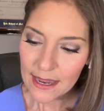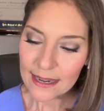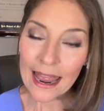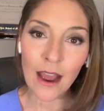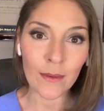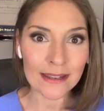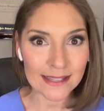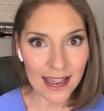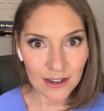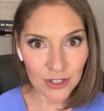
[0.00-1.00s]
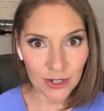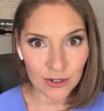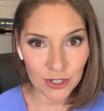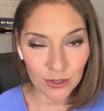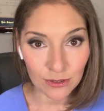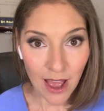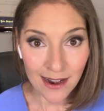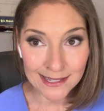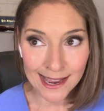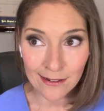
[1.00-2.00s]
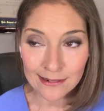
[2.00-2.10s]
Now, is that due to lockdown?